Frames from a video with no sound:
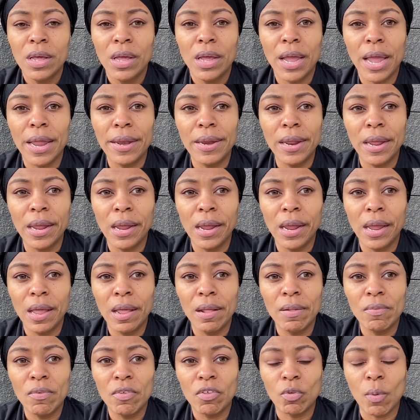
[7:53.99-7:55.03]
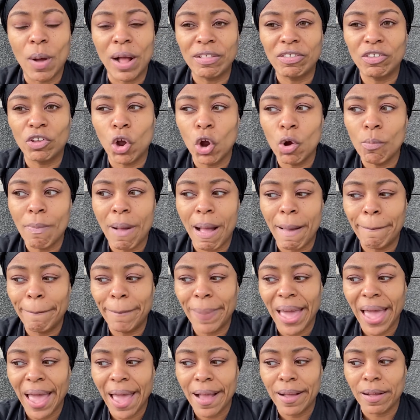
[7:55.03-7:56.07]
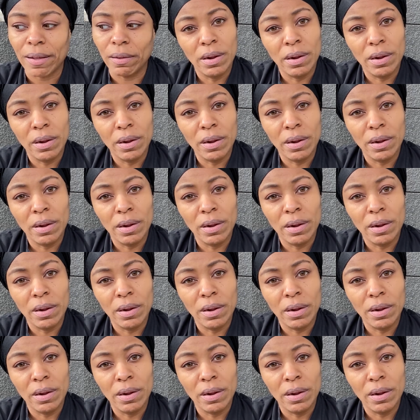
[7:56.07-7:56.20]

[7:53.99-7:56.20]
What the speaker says: and then so I turned my back.